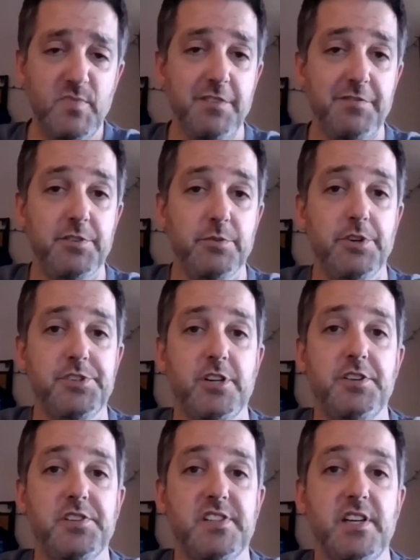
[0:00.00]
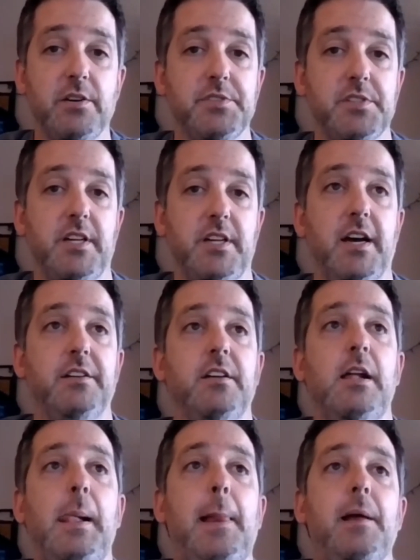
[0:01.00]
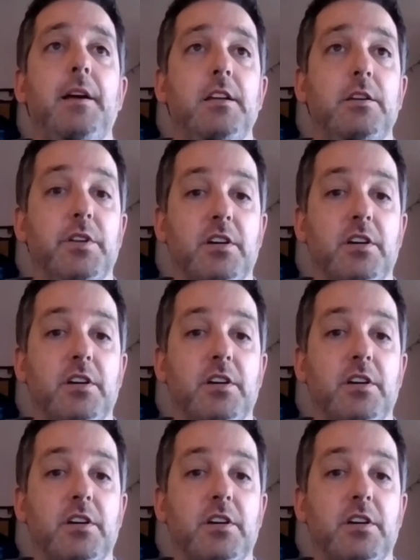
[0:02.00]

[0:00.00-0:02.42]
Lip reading: If there were charges that were denied, you're